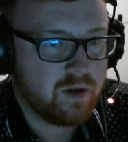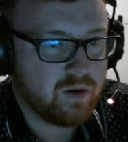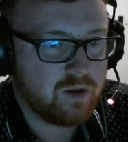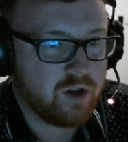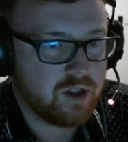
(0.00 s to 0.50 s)

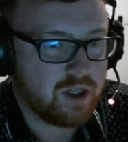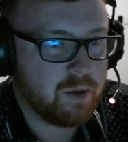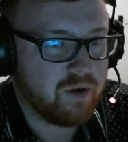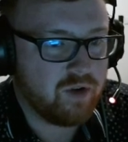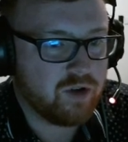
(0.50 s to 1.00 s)
does he
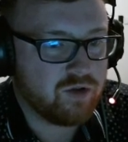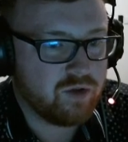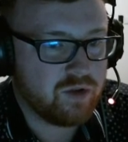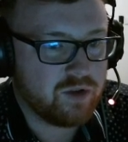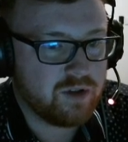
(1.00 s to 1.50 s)
bluff flush
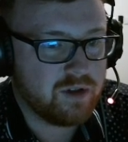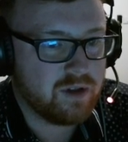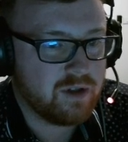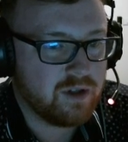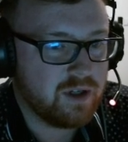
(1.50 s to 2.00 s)
draws?
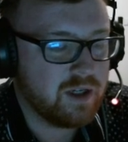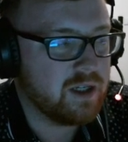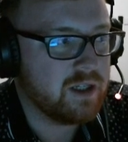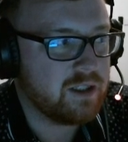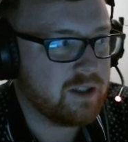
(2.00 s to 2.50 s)

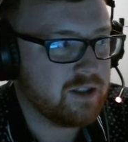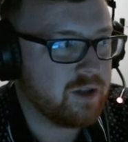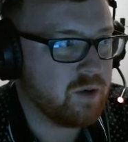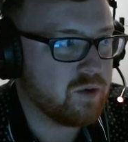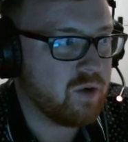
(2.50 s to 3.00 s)
Does he
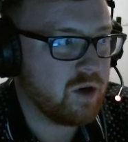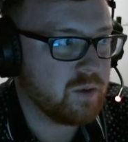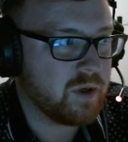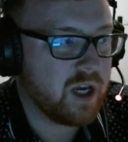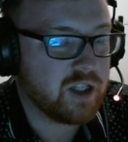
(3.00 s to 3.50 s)
call twice with
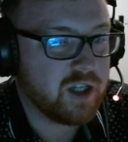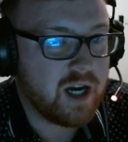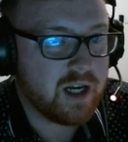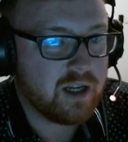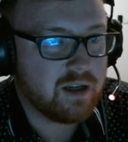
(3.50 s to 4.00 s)
King Jack?